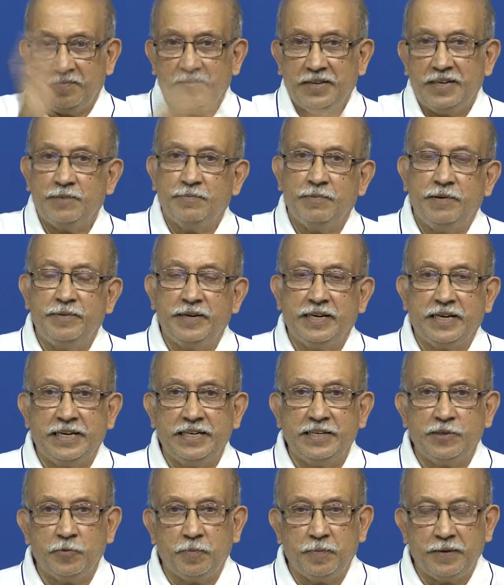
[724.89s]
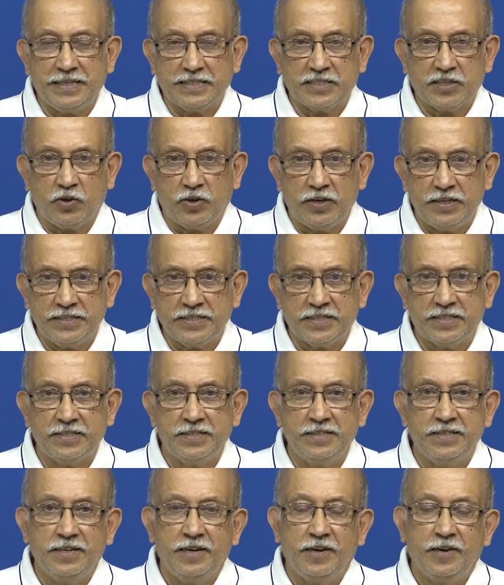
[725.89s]
it may be trying to place calls
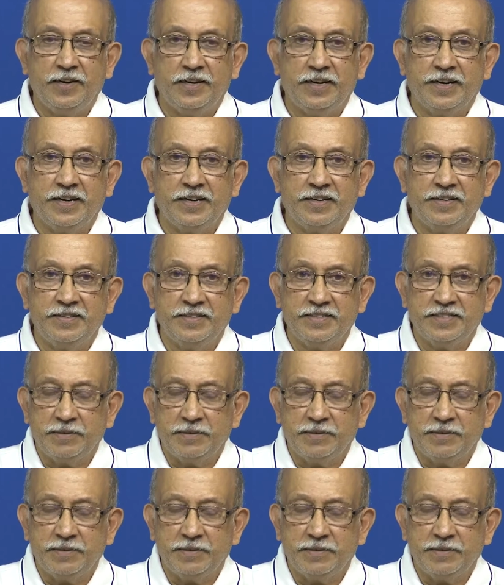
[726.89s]
or uh,